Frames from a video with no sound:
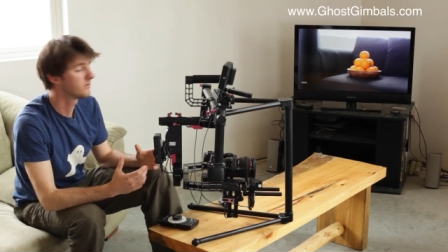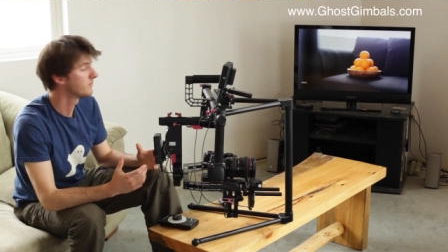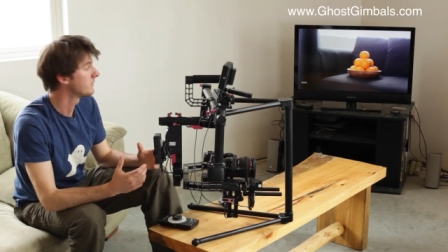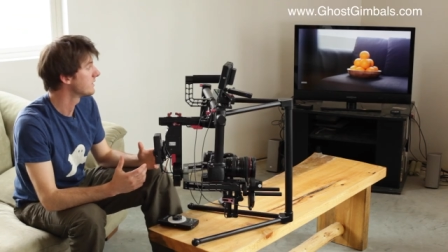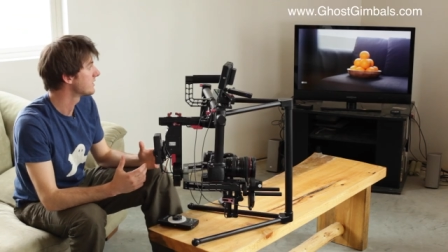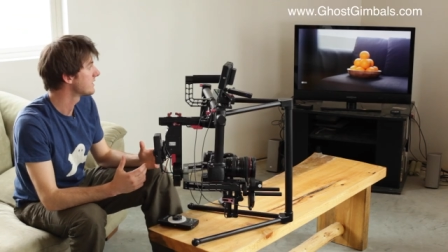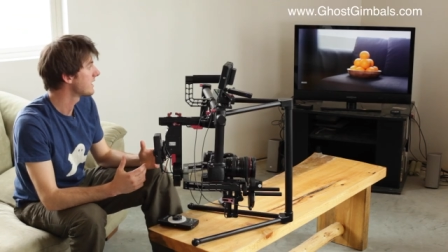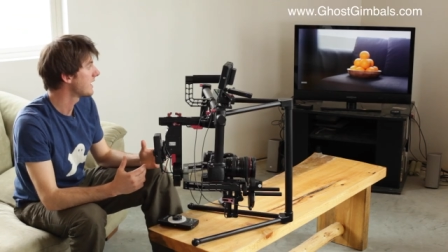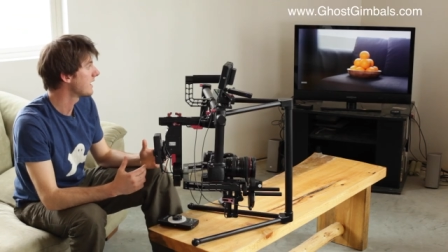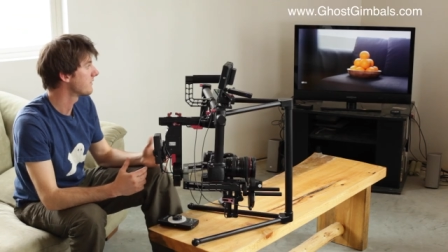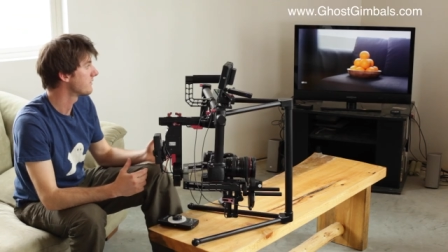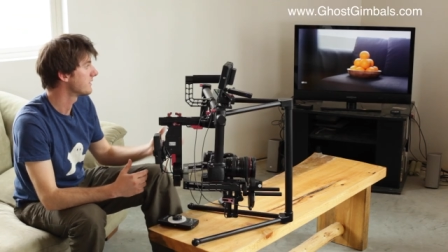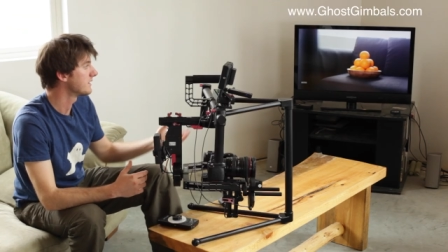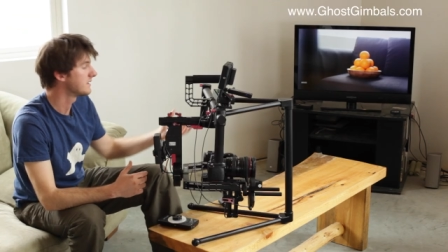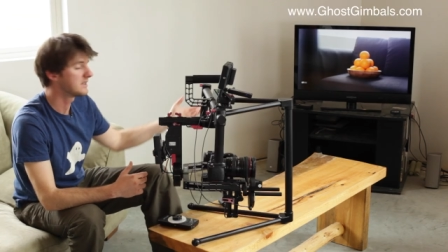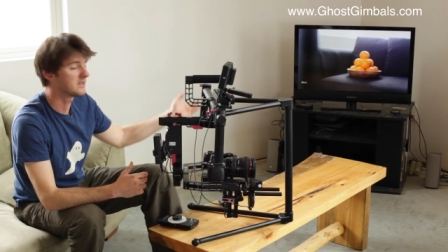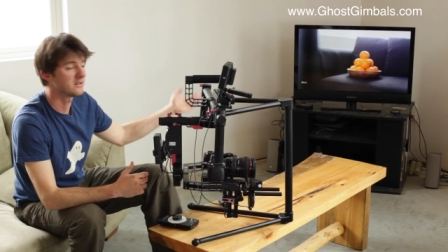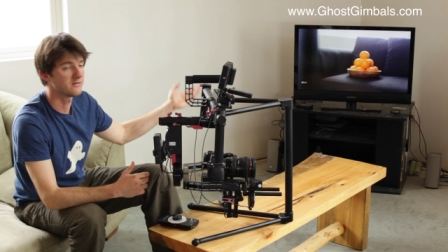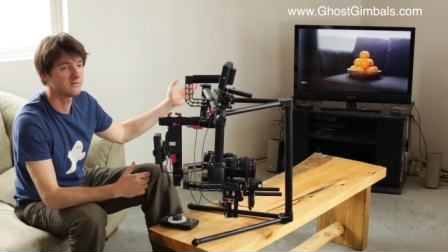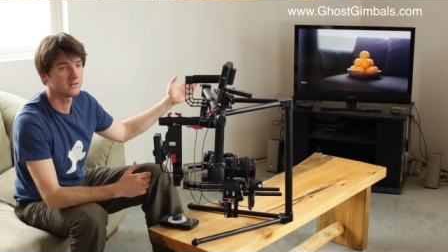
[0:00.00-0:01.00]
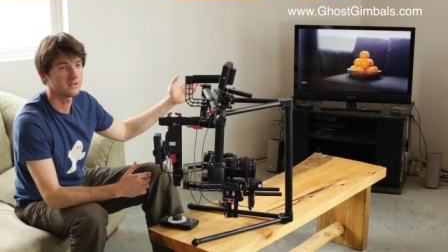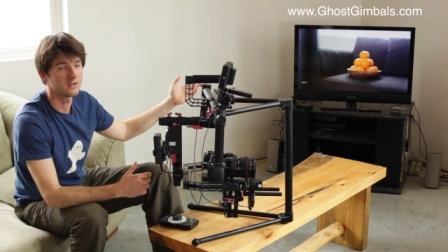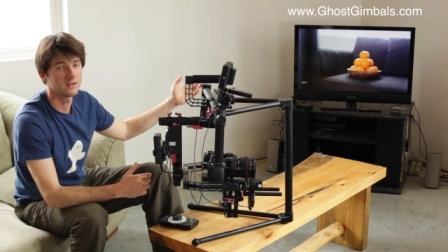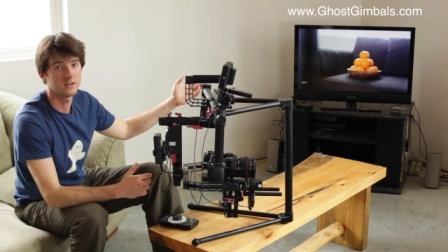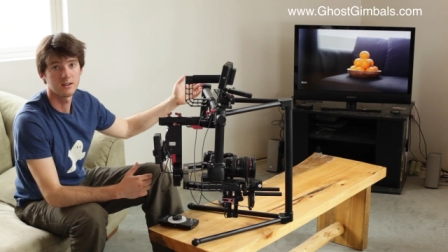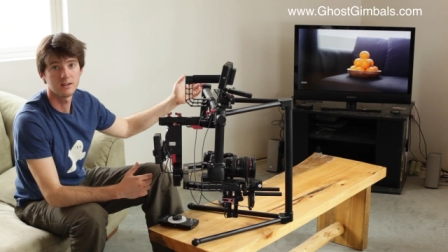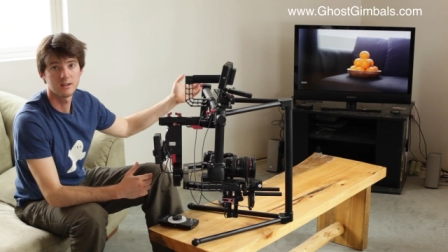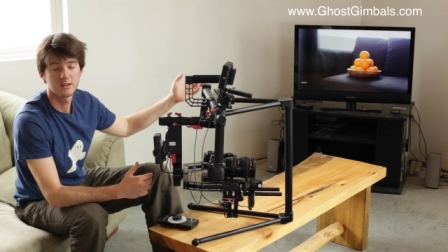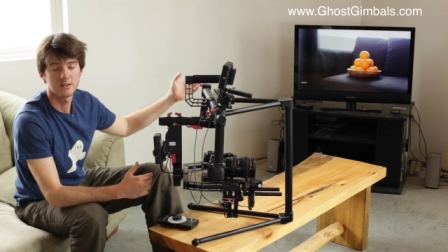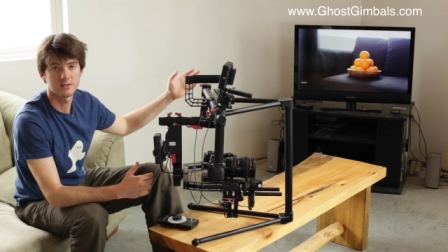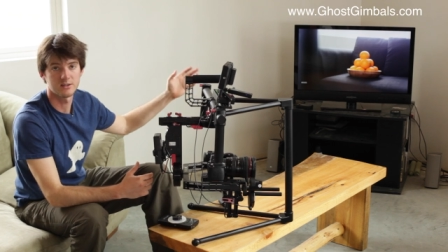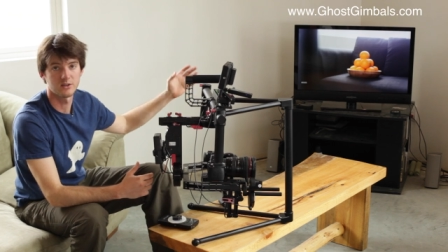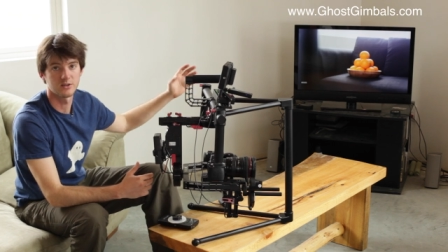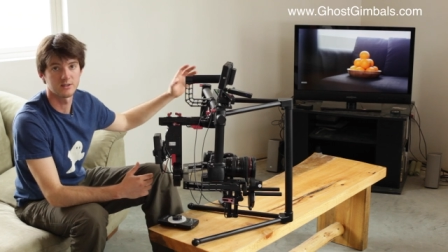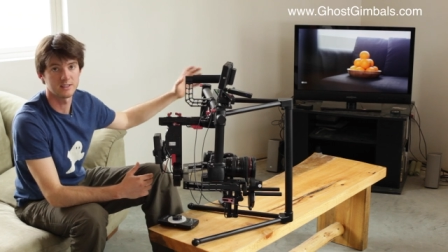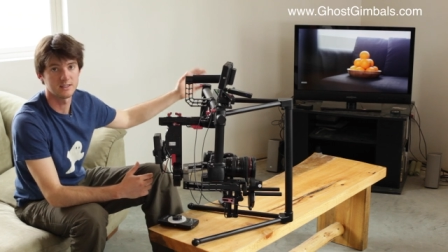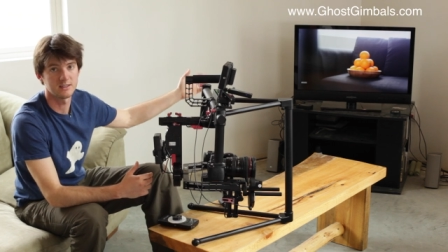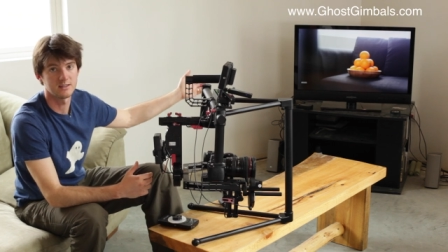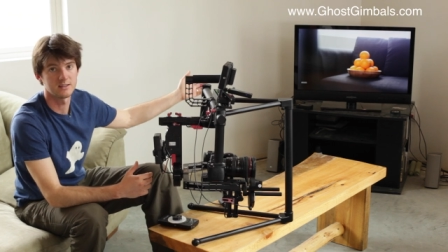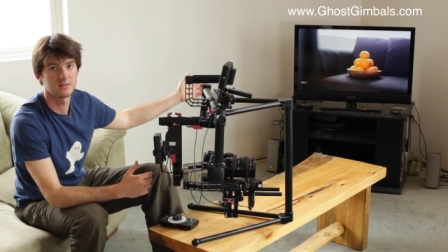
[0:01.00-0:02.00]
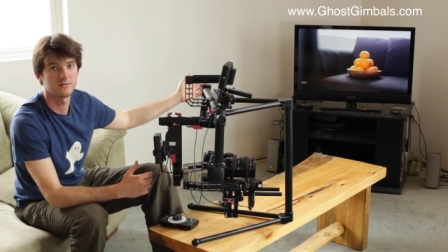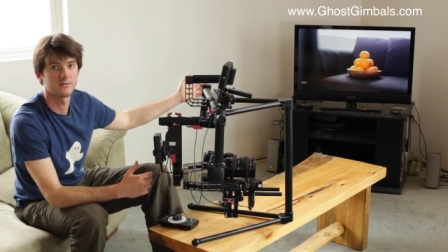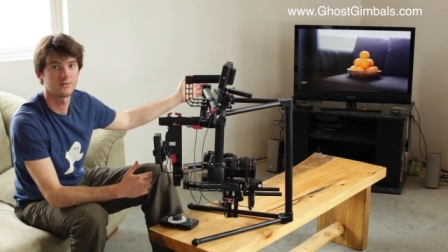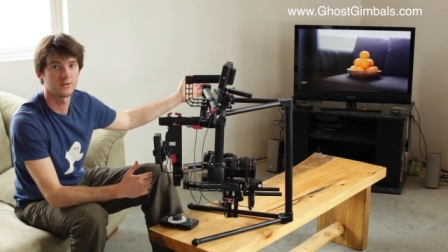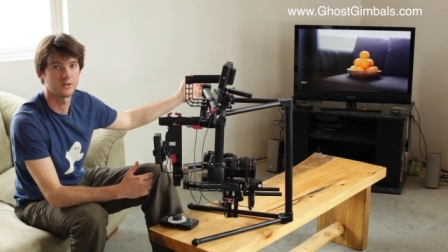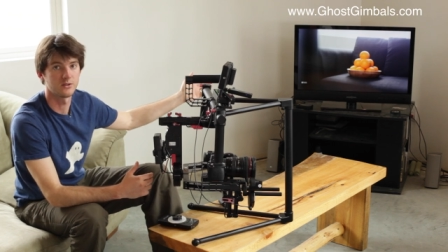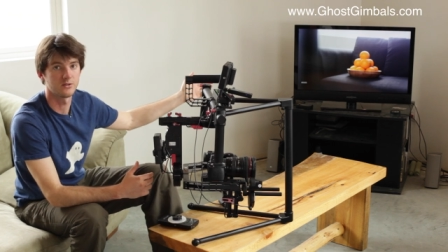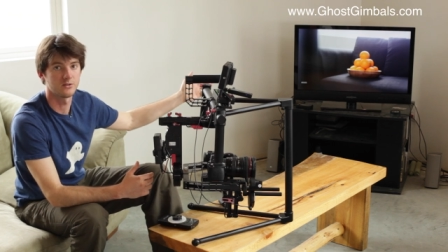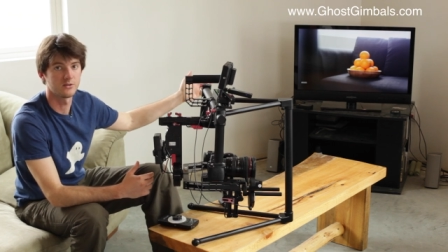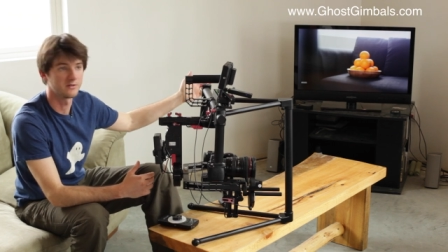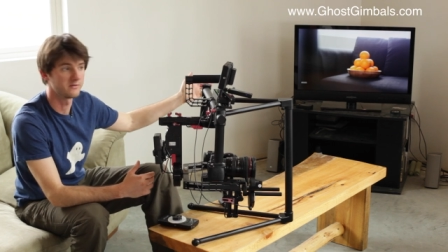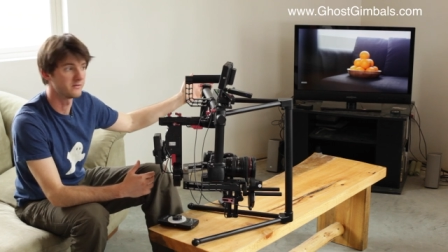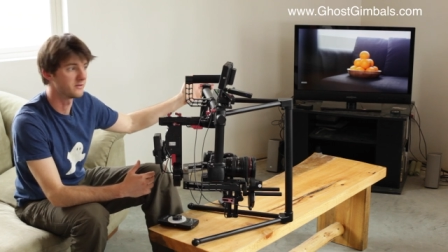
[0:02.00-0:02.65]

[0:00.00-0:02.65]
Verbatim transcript: We just have the T V, so it's easy for you to